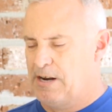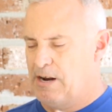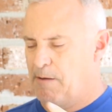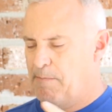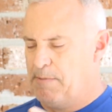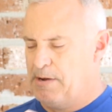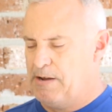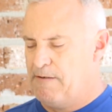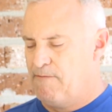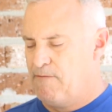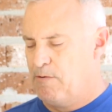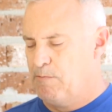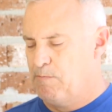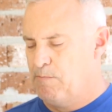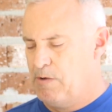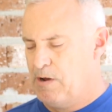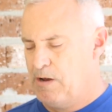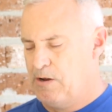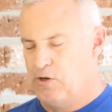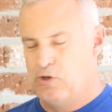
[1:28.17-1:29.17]
Now, being
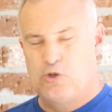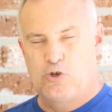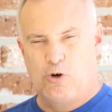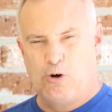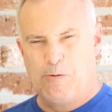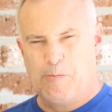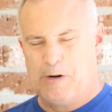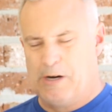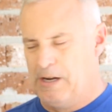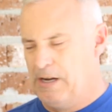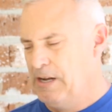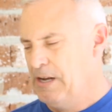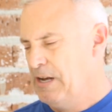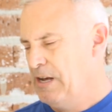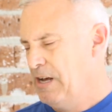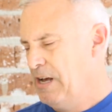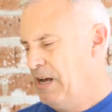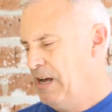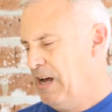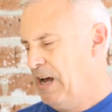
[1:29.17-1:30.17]
from Germany,
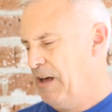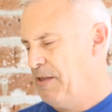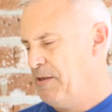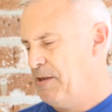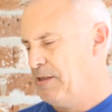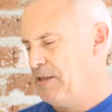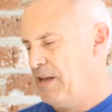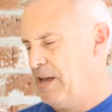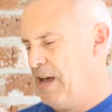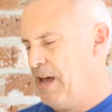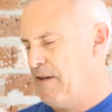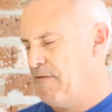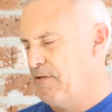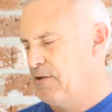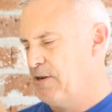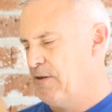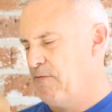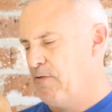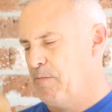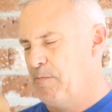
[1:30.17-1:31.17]
I think they have
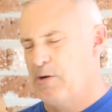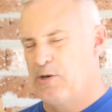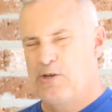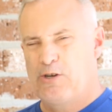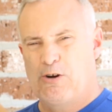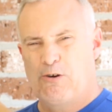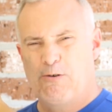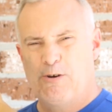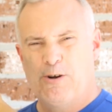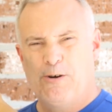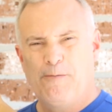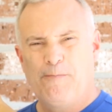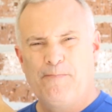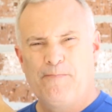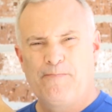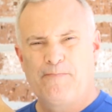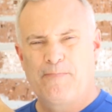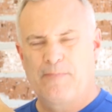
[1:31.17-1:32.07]
a different material.